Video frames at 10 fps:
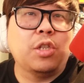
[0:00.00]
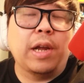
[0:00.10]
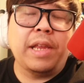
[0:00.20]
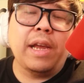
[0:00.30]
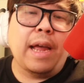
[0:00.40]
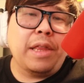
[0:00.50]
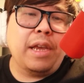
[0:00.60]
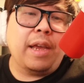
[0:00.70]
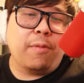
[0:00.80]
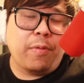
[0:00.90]
I think I
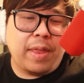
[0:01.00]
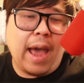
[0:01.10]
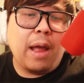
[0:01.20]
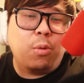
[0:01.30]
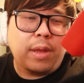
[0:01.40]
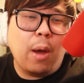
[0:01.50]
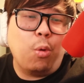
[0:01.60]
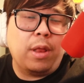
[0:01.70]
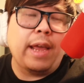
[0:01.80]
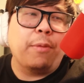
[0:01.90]
think with that that
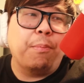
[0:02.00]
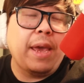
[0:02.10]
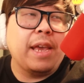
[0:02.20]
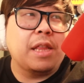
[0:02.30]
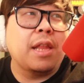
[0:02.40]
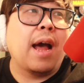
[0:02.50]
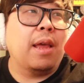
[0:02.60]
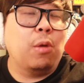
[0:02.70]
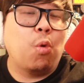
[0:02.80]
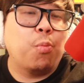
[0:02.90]
would like make it
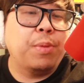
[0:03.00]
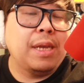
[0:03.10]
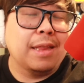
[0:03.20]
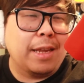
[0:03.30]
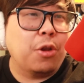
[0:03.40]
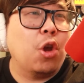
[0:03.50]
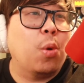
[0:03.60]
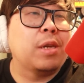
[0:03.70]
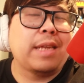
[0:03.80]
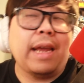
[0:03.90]
not it won't be
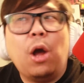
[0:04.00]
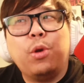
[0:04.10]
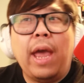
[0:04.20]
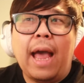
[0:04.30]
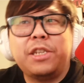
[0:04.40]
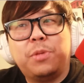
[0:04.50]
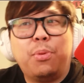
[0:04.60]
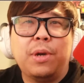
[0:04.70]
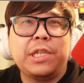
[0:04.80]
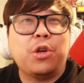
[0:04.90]
linear where it's like oh yeah I just
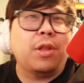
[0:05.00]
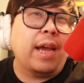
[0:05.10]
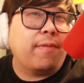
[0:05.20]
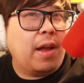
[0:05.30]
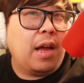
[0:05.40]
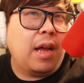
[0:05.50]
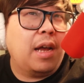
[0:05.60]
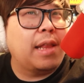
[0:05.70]
poisoned your life haha